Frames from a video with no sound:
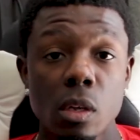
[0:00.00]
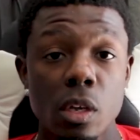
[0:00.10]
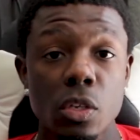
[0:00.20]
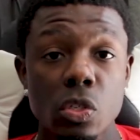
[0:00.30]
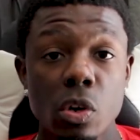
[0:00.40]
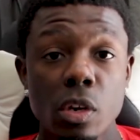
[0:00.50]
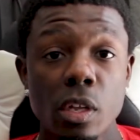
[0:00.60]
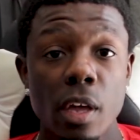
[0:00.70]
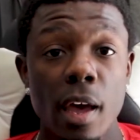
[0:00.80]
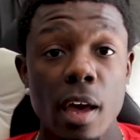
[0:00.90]
to start
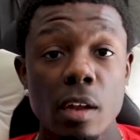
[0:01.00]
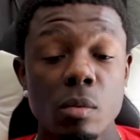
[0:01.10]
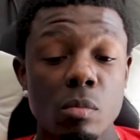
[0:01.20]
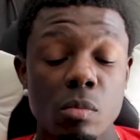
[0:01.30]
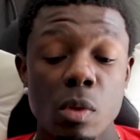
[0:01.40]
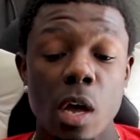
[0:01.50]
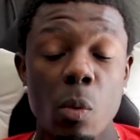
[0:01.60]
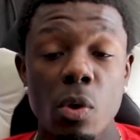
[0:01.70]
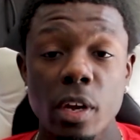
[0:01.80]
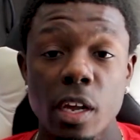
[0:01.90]
it I
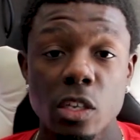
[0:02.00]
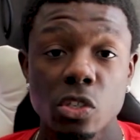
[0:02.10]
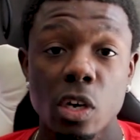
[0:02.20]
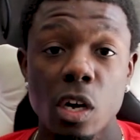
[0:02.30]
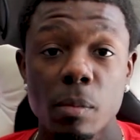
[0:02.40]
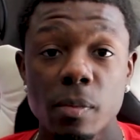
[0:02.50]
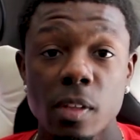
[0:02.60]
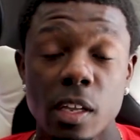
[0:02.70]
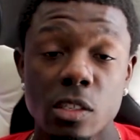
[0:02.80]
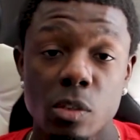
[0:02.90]
work at a job
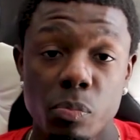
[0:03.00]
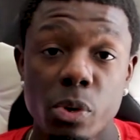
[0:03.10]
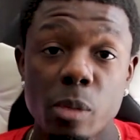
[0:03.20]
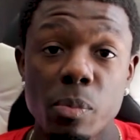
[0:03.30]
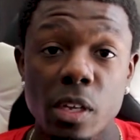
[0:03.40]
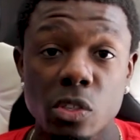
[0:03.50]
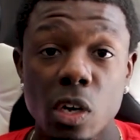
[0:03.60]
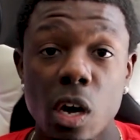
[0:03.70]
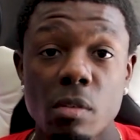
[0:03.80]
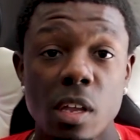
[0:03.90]
that's a pretty big
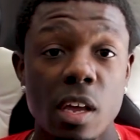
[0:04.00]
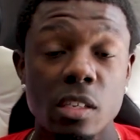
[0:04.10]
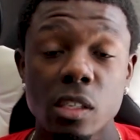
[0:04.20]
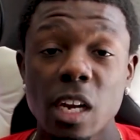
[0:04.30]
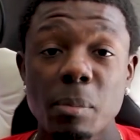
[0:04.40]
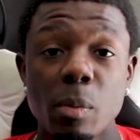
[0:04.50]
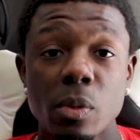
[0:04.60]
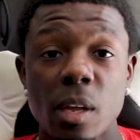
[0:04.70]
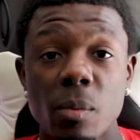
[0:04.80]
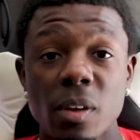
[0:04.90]
job that has a lot of people
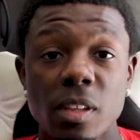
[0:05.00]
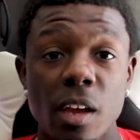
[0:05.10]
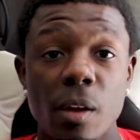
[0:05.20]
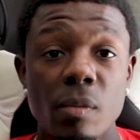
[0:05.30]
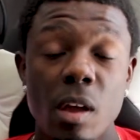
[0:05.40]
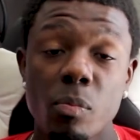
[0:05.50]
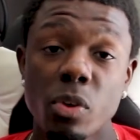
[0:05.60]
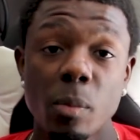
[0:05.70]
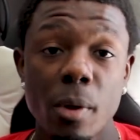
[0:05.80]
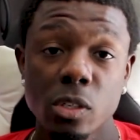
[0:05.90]
that work there. I
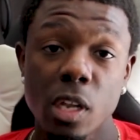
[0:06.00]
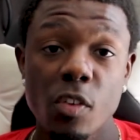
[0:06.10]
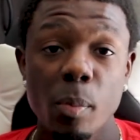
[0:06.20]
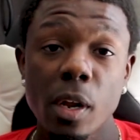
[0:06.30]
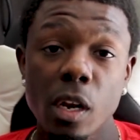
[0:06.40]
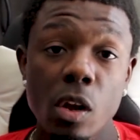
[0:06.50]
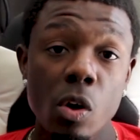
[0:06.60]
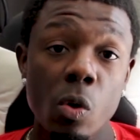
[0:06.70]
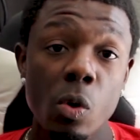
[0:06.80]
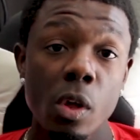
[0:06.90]
pretty much let everybody
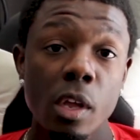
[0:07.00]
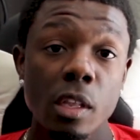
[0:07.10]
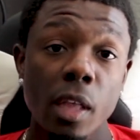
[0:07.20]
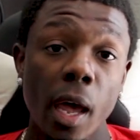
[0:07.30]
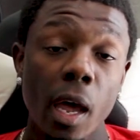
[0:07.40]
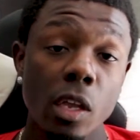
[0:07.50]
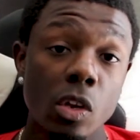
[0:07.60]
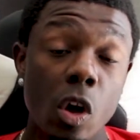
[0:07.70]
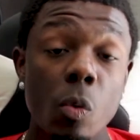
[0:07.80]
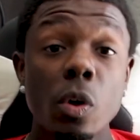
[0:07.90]
know that
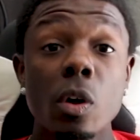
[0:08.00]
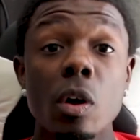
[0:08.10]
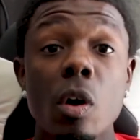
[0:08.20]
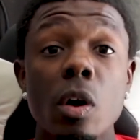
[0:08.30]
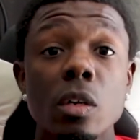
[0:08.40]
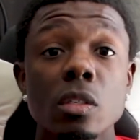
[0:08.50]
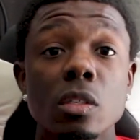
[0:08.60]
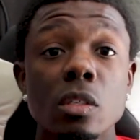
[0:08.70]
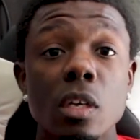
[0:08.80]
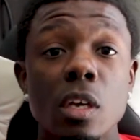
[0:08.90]
I work on cars.
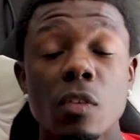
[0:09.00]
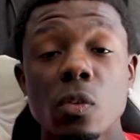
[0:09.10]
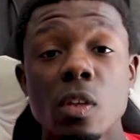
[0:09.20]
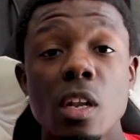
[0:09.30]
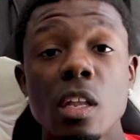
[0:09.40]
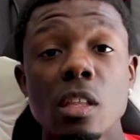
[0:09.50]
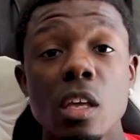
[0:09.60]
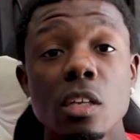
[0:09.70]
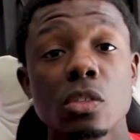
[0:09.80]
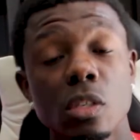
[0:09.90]
If you need
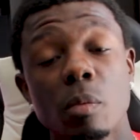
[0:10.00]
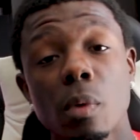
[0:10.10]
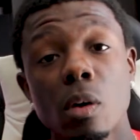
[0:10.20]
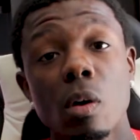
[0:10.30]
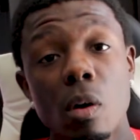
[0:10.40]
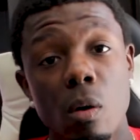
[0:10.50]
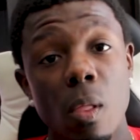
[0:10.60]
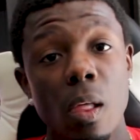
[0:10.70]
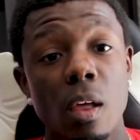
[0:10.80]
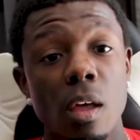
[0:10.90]
anything, just give me a call.
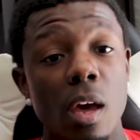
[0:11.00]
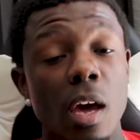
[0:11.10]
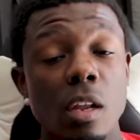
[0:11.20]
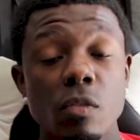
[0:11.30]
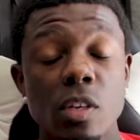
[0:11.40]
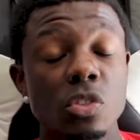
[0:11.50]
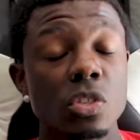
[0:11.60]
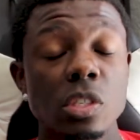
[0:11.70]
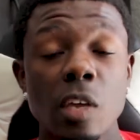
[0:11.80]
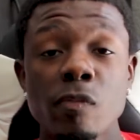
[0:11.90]
Out of, let's
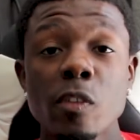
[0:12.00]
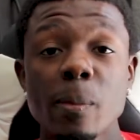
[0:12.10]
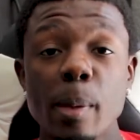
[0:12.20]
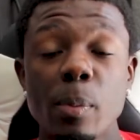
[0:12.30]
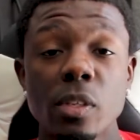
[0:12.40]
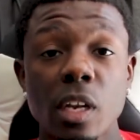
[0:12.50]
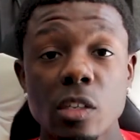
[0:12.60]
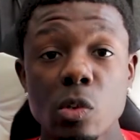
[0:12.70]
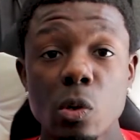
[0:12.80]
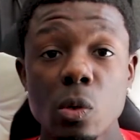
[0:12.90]
just say, 50 people that I
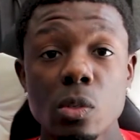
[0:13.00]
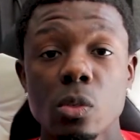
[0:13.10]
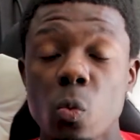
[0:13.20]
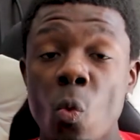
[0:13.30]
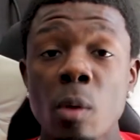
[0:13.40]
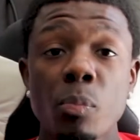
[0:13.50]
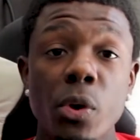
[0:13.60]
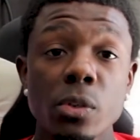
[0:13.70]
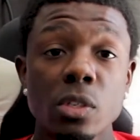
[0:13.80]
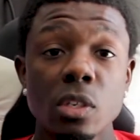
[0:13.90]
told, 1
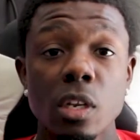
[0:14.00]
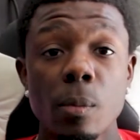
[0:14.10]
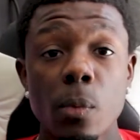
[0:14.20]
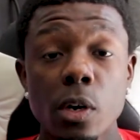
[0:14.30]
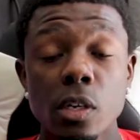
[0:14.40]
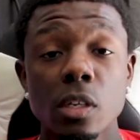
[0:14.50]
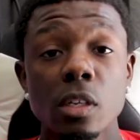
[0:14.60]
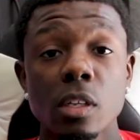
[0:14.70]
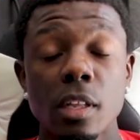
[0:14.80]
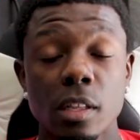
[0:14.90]
person needed work,
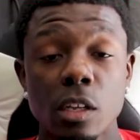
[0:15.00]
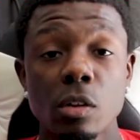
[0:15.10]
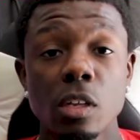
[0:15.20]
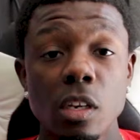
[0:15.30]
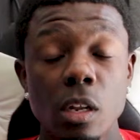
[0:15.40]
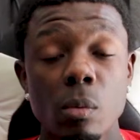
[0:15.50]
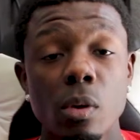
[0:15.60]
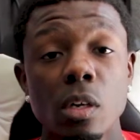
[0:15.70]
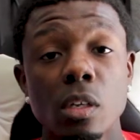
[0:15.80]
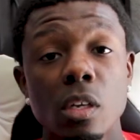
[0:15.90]
literally needed
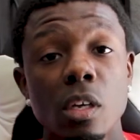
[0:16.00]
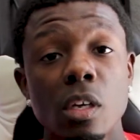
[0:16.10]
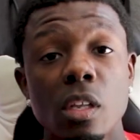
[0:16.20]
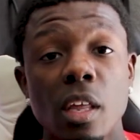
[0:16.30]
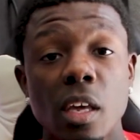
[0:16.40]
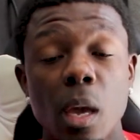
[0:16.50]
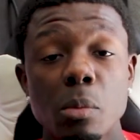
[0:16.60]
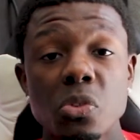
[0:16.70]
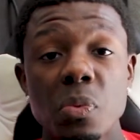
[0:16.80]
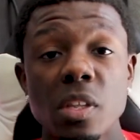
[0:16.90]
work. They
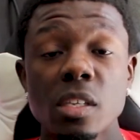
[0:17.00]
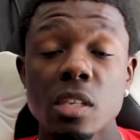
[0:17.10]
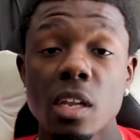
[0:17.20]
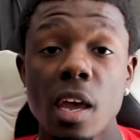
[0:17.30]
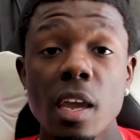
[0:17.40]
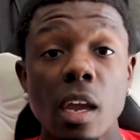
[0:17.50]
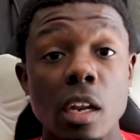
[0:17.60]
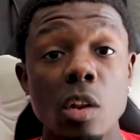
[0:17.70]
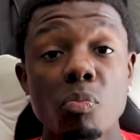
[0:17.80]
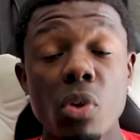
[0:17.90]
came to me, they said, hey, I
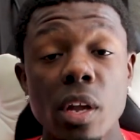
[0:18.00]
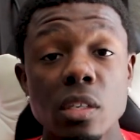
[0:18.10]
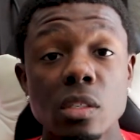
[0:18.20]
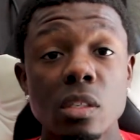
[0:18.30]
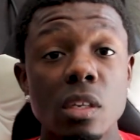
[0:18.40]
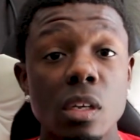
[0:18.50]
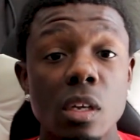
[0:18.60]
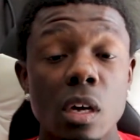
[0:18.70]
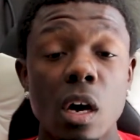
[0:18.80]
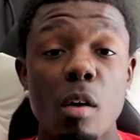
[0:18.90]
needed brakes.
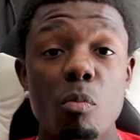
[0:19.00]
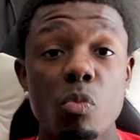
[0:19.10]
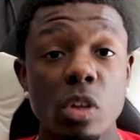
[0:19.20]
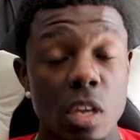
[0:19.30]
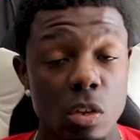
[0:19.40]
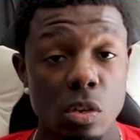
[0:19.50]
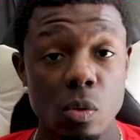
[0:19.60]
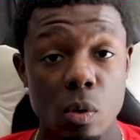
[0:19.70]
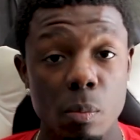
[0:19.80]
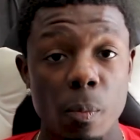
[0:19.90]
Can you do
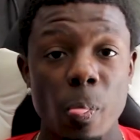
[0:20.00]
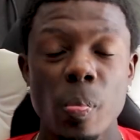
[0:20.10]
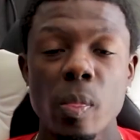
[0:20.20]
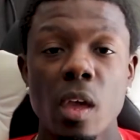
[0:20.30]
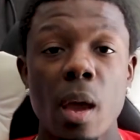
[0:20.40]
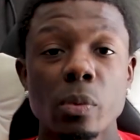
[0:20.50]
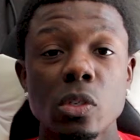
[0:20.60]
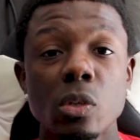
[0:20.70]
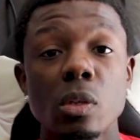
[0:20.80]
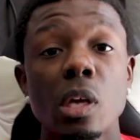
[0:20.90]
them?
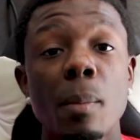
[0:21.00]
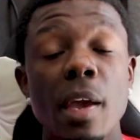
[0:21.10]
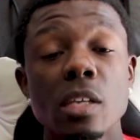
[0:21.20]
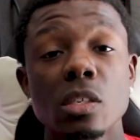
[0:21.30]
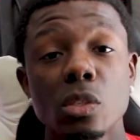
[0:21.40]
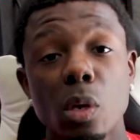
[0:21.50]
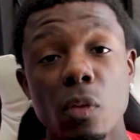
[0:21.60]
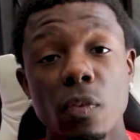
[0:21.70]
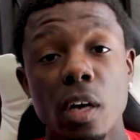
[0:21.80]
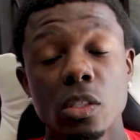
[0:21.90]
Absolutely. I'm ASC
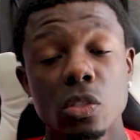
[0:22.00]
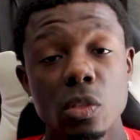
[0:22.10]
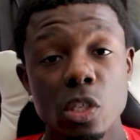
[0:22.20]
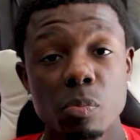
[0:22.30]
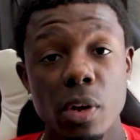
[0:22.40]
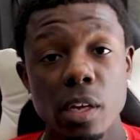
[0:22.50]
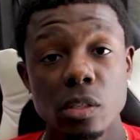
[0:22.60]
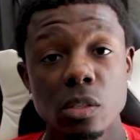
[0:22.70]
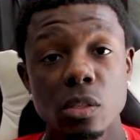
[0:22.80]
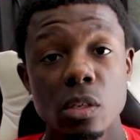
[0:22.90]
certified to do these
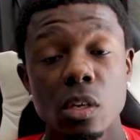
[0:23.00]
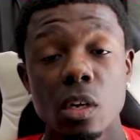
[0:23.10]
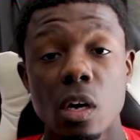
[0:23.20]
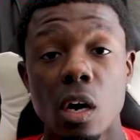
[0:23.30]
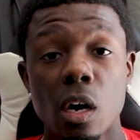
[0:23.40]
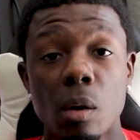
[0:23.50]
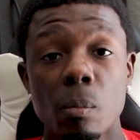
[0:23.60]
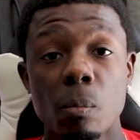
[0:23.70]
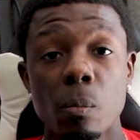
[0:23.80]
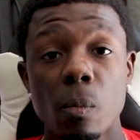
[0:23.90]
brakes.
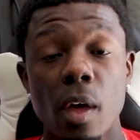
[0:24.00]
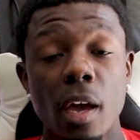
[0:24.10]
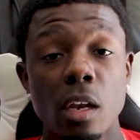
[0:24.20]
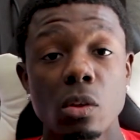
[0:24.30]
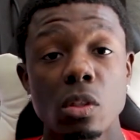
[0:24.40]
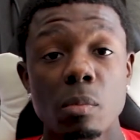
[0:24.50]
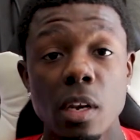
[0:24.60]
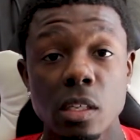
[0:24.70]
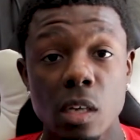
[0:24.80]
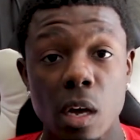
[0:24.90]
I can do them
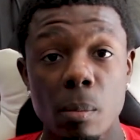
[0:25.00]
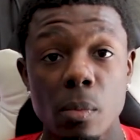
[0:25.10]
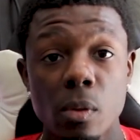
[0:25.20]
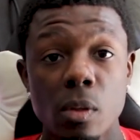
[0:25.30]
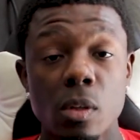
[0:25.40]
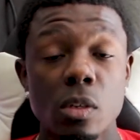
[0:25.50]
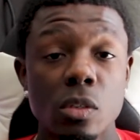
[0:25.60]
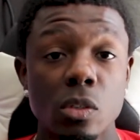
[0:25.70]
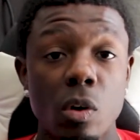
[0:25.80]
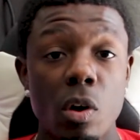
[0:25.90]
anytime.
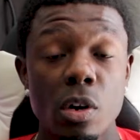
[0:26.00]
So